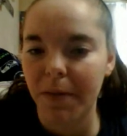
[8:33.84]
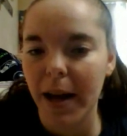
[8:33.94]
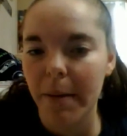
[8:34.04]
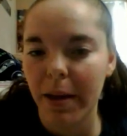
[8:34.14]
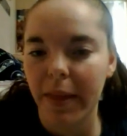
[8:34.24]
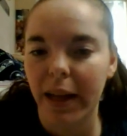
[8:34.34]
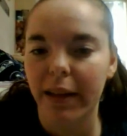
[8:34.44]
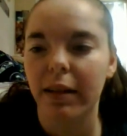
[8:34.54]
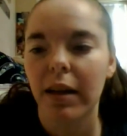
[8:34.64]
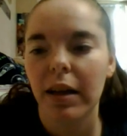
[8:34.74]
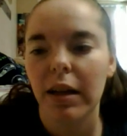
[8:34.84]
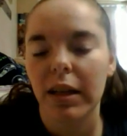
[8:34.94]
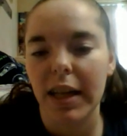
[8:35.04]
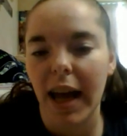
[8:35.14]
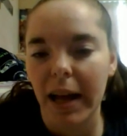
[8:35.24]
with them, and then
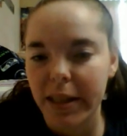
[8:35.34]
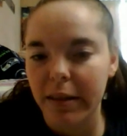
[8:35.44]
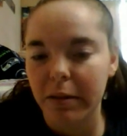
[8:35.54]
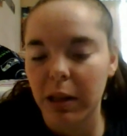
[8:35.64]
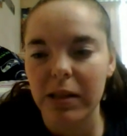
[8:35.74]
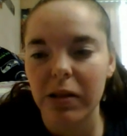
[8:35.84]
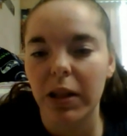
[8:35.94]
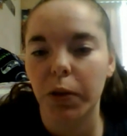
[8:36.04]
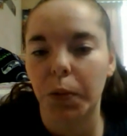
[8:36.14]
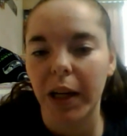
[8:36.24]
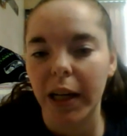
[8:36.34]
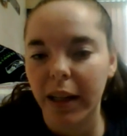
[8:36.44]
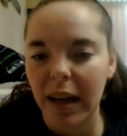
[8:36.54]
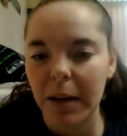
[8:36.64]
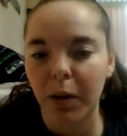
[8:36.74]
he had a student
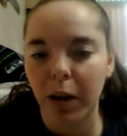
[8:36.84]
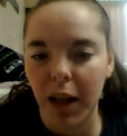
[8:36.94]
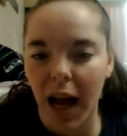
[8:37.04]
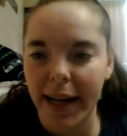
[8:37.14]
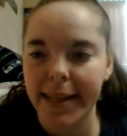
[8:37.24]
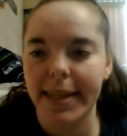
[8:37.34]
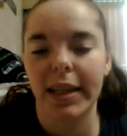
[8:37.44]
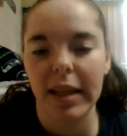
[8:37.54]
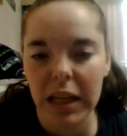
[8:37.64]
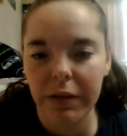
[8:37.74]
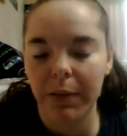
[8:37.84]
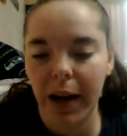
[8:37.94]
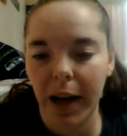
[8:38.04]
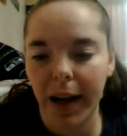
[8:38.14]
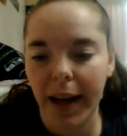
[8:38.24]
read a couple of lines, and then he
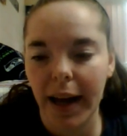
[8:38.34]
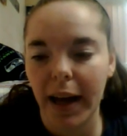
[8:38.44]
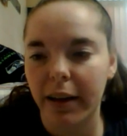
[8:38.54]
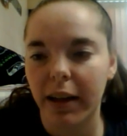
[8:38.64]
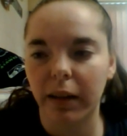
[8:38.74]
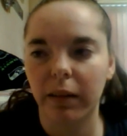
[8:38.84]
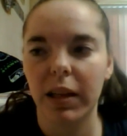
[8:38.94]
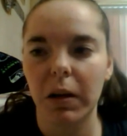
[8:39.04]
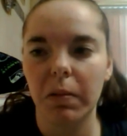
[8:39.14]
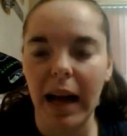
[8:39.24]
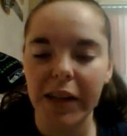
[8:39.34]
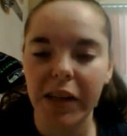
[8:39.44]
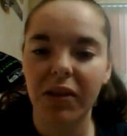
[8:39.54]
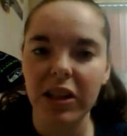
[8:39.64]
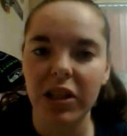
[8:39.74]
would read it again, and he would
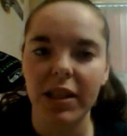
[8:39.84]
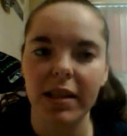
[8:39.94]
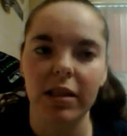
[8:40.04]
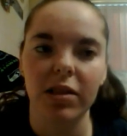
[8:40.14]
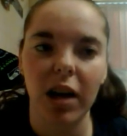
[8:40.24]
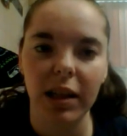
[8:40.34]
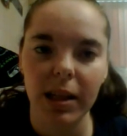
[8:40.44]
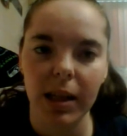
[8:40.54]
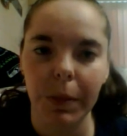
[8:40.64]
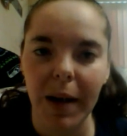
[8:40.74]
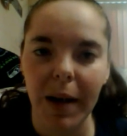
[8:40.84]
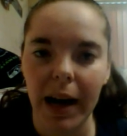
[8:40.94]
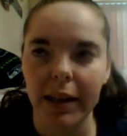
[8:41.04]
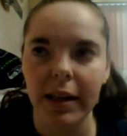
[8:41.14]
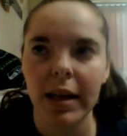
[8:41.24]
ask questions and talk to them
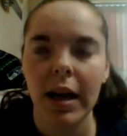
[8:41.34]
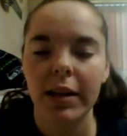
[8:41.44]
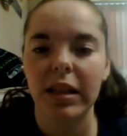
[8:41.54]
about it